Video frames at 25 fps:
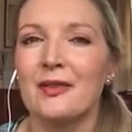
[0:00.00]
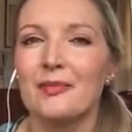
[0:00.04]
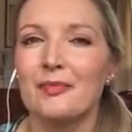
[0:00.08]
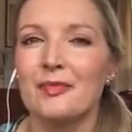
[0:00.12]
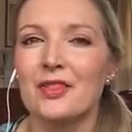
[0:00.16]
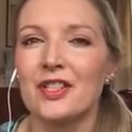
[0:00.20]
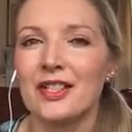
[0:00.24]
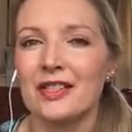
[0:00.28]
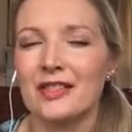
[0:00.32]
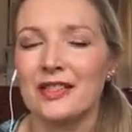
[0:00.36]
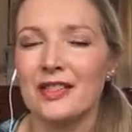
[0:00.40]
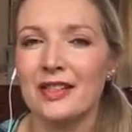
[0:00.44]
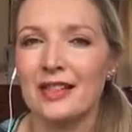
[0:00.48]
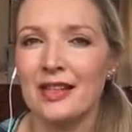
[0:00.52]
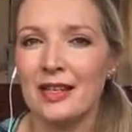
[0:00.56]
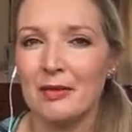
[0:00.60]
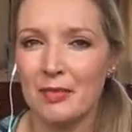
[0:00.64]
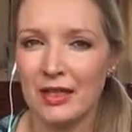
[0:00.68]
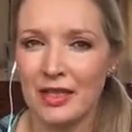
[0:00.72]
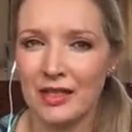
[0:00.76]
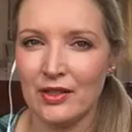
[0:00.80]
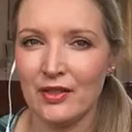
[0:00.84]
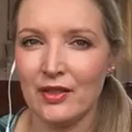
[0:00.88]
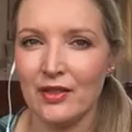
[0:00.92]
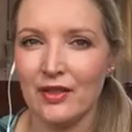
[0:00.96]
Just let
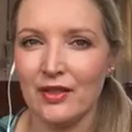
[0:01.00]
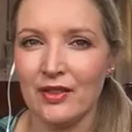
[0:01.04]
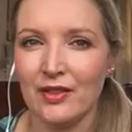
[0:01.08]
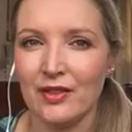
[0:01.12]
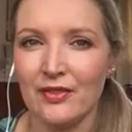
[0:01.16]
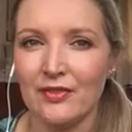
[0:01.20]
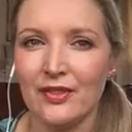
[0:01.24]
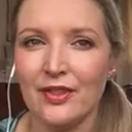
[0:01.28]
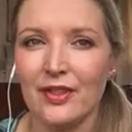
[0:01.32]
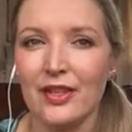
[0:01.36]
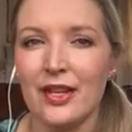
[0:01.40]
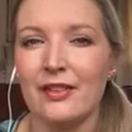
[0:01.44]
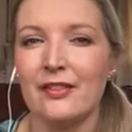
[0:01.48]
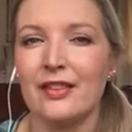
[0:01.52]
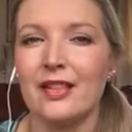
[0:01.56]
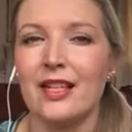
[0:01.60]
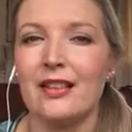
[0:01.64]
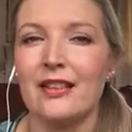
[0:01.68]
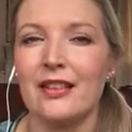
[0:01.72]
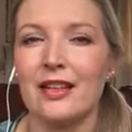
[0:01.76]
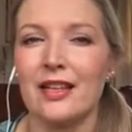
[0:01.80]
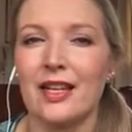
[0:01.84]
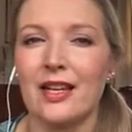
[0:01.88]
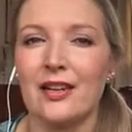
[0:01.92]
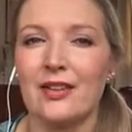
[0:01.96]
me know if you have
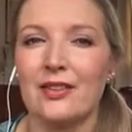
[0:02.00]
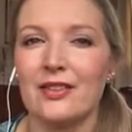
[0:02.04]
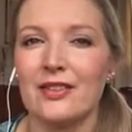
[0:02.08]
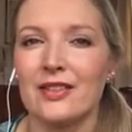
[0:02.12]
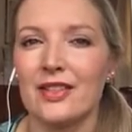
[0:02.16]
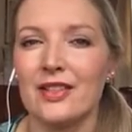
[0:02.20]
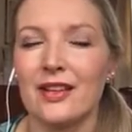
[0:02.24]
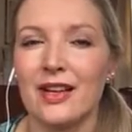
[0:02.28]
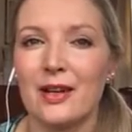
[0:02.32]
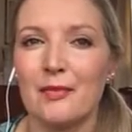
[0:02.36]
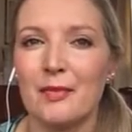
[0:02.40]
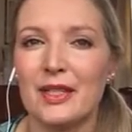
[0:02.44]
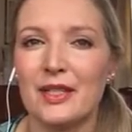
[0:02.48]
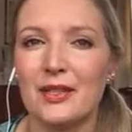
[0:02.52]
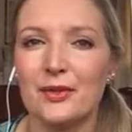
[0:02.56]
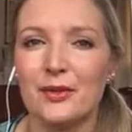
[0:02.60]
anything else you'd like me